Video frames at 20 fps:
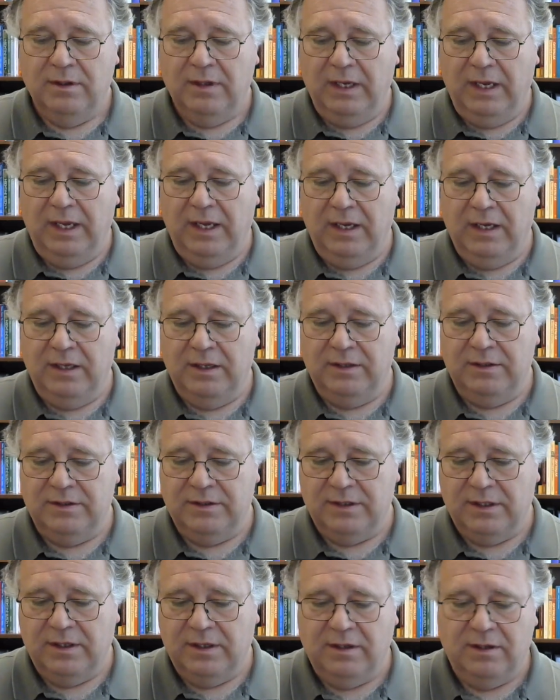
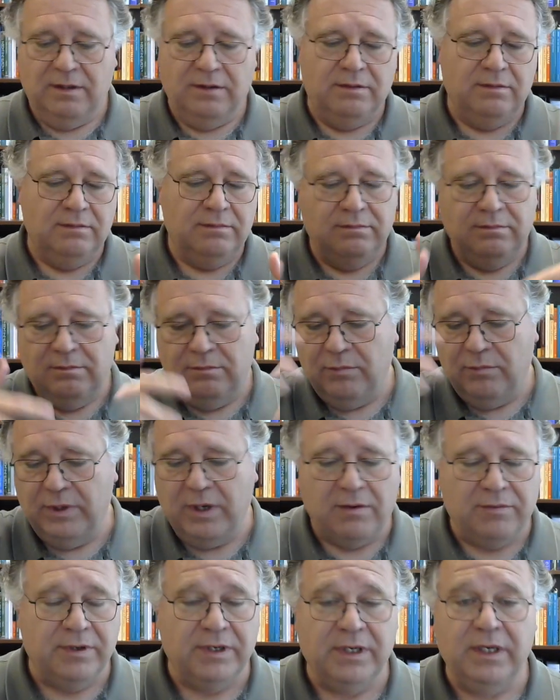And we
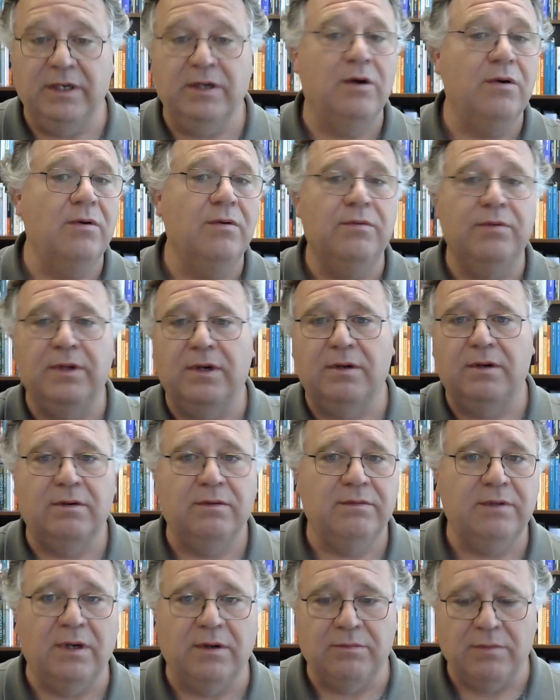already know
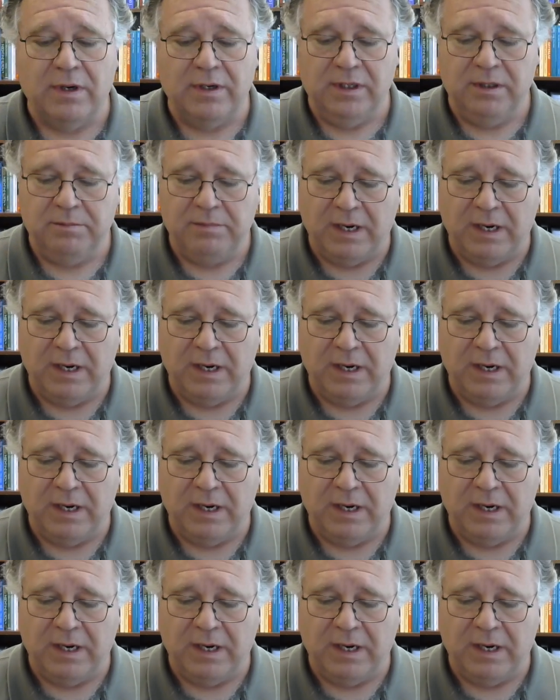they're running